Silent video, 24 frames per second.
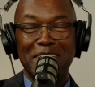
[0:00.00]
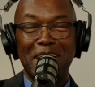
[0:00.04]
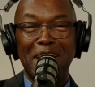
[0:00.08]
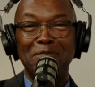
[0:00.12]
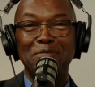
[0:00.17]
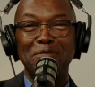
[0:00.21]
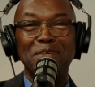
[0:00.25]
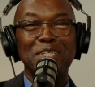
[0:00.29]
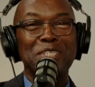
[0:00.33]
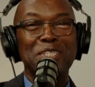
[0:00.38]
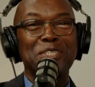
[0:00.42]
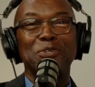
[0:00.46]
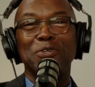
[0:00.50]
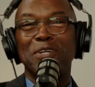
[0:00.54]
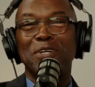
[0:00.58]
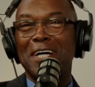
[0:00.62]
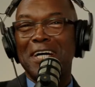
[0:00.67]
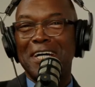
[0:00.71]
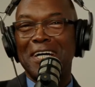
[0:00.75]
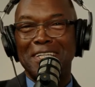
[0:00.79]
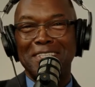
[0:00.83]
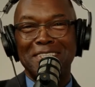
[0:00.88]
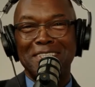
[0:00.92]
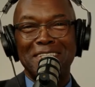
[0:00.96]
I miss you
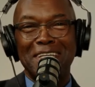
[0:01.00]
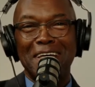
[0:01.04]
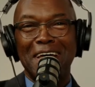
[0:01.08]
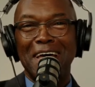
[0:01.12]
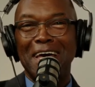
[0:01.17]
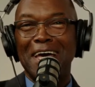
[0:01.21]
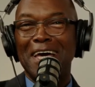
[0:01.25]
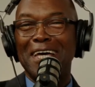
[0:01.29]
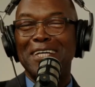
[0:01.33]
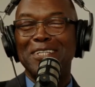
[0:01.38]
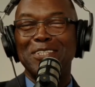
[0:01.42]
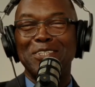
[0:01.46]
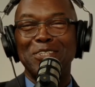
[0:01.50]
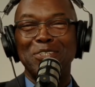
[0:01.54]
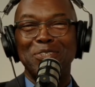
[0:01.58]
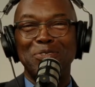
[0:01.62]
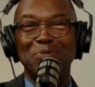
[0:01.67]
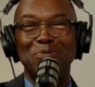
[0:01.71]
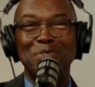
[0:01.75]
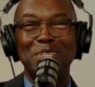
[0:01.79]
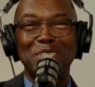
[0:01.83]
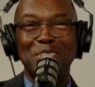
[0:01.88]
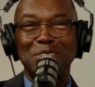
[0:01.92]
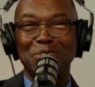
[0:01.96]
guys. I just
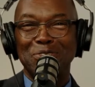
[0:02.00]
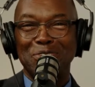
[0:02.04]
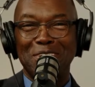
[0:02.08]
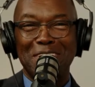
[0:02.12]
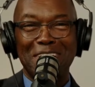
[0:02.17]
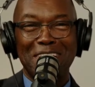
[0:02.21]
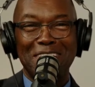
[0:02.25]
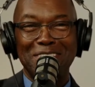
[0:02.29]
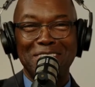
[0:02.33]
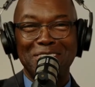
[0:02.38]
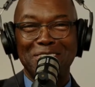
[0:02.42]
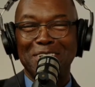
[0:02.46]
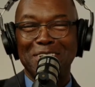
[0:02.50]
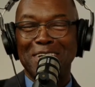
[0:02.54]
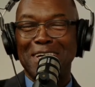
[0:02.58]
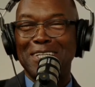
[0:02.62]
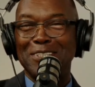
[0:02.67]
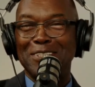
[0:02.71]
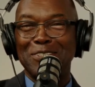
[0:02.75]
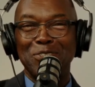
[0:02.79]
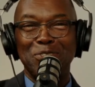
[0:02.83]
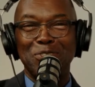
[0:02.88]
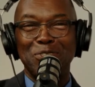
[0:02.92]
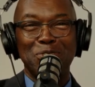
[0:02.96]
miss you guys. You
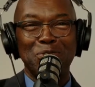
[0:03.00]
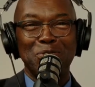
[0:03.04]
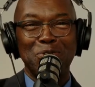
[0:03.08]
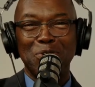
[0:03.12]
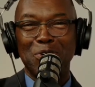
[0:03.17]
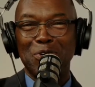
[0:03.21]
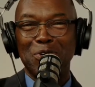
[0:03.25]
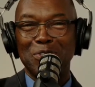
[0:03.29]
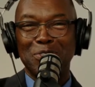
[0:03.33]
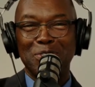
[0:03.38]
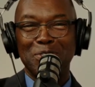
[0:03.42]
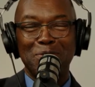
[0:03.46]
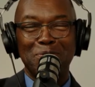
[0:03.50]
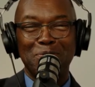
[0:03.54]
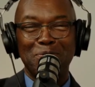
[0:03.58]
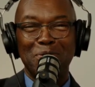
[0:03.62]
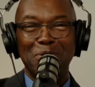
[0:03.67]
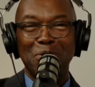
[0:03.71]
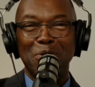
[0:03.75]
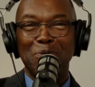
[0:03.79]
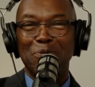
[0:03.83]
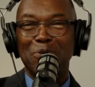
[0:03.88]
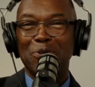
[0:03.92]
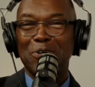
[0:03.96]
guys are so awesome.
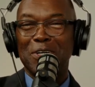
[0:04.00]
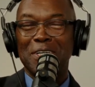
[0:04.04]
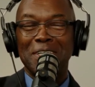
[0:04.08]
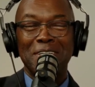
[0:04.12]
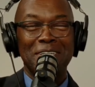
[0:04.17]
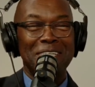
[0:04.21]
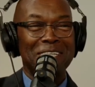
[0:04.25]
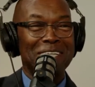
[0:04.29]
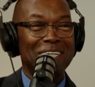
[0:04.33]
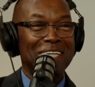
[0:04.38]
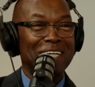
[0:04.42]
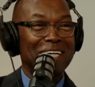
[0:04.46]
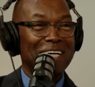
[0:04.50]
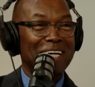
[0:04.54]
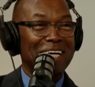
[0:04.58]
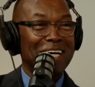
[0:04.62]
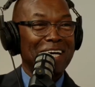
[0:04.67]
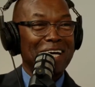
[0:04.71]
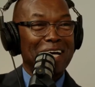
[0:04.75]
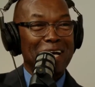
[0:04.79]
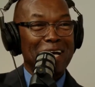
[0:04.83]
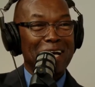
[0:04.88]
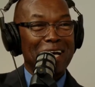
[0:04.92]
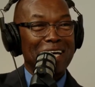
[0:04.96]
Oh, boy.
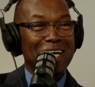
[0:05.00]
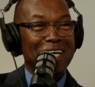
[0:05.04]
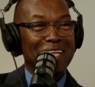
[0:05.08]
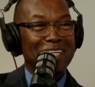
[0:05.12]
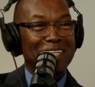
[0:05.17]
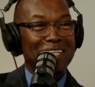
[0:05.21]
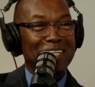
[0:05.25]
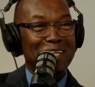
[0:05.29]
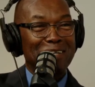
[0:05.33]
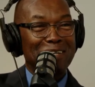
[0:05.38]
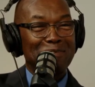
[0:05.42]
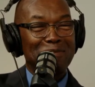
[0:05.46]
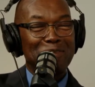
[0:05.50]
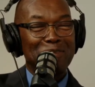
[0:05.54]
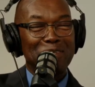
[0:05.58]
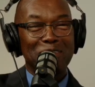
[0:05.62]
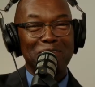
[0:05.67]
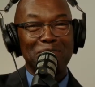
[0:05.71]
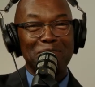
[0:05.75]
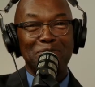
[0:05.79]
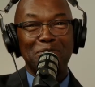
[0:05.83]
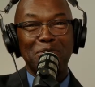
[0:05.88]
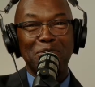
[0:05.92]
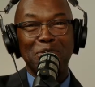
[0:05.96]
Yeah. And I'm
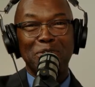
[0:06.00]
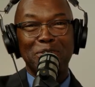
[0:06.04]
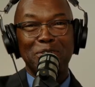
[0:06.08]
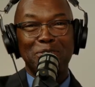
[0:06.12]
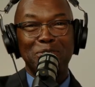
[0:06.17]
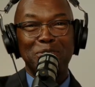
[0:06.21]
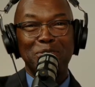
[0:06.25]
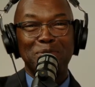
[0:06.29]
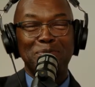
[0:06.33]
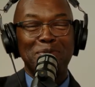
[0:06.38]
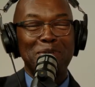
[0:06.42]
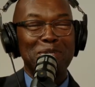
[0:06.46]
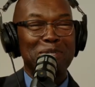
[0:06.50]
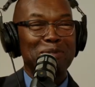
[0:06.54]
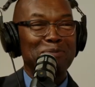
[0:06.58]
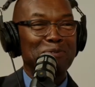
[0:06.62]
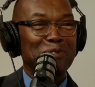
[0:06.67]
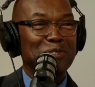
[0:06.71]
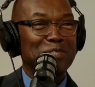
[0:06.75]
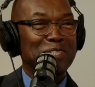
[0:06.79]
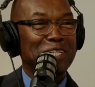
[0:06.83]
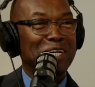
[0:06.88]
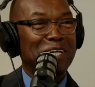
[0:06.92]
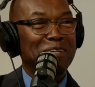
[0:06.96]
looking forward to spending
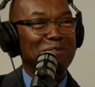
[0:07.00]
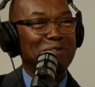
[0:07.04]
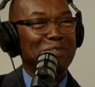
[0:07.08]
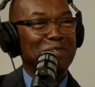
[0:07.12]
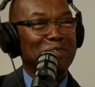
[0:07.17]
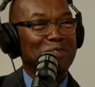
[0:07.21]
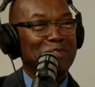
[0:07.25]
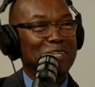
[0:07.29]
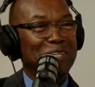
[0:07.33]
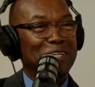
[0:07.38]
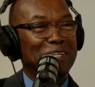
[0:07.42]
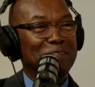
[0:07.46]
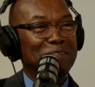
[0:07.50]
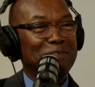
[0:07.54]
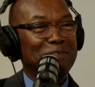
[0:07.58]
more time down there.